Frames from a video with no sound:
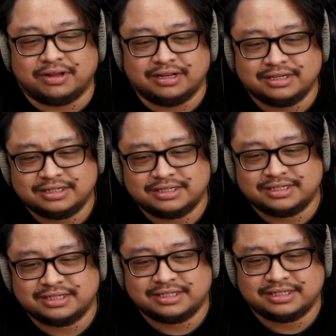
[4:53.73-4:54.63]

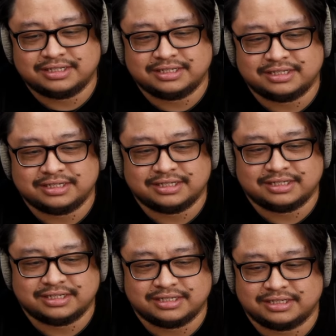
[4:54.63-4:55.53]

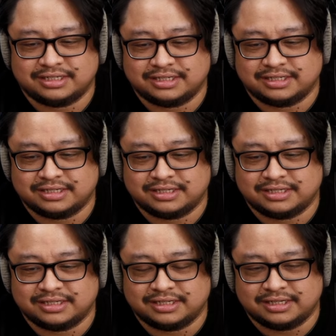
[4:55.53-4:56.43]

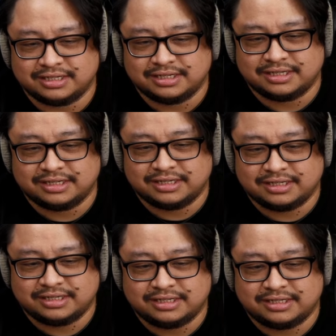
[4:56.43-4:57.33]

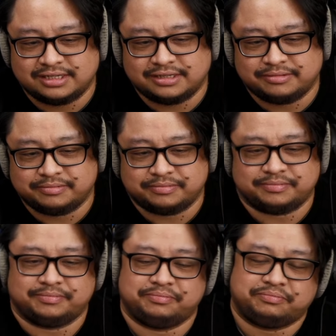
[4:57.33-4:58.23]

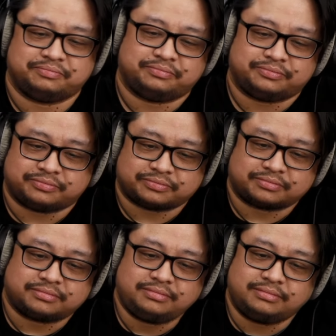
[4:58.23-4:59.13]

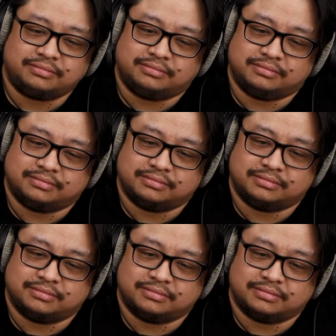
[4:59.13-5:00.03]

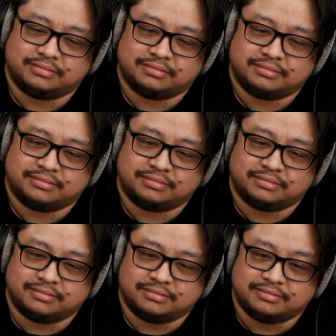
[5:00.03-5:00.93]

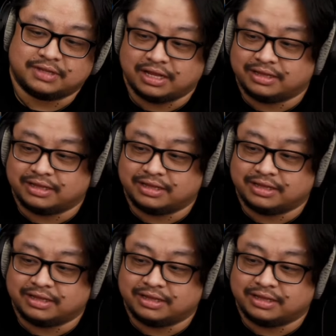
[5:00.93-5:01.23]
(silent)